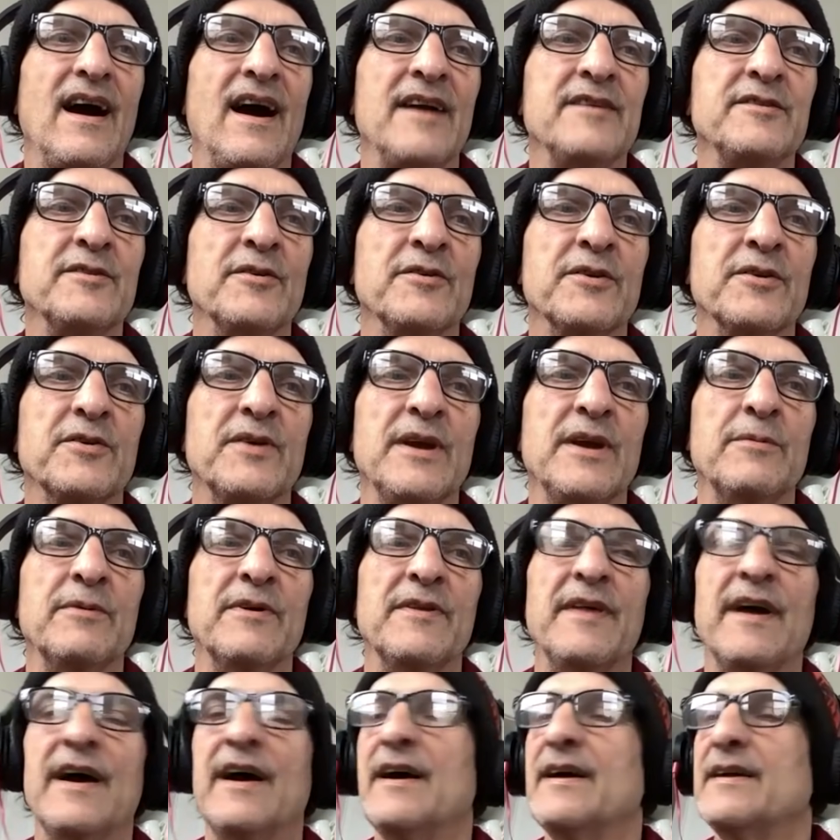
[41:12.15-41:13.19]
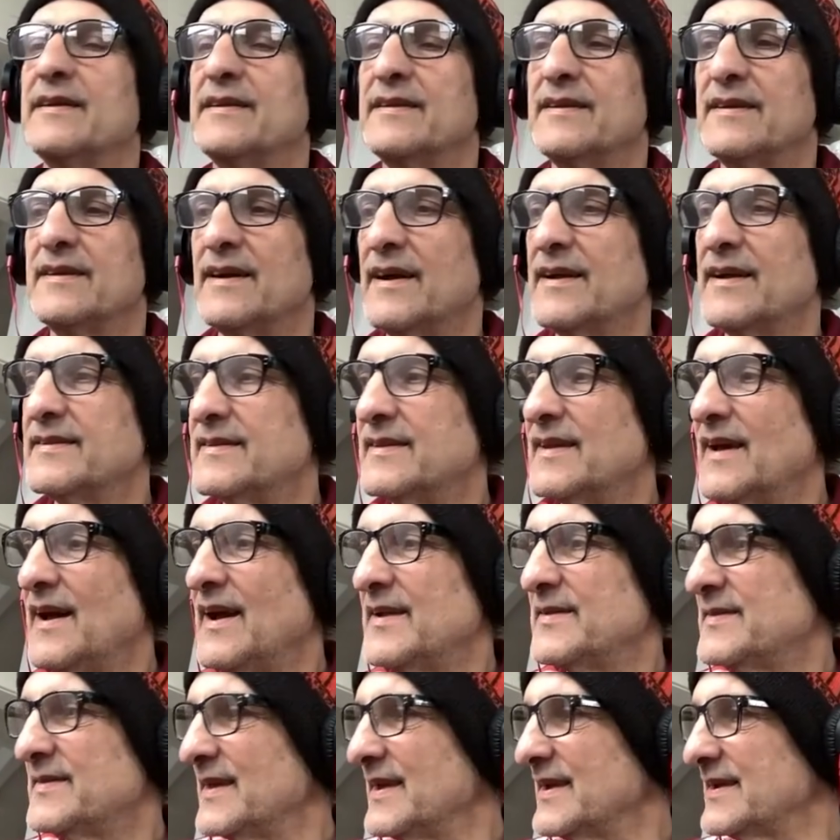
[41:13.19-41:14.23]
don't agree with that. I
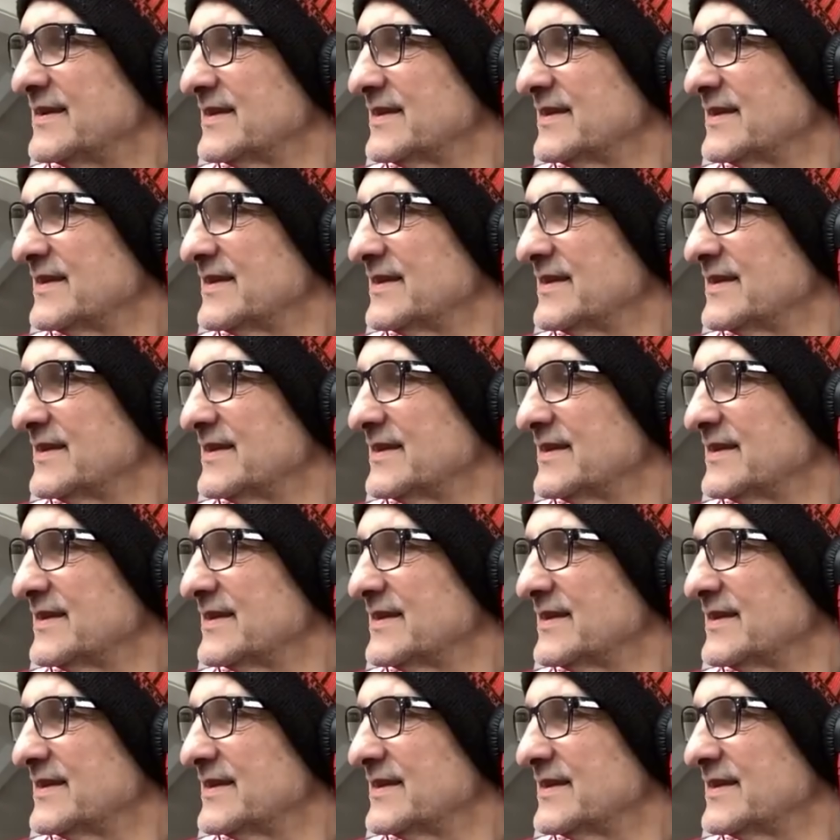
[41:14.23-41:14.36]
think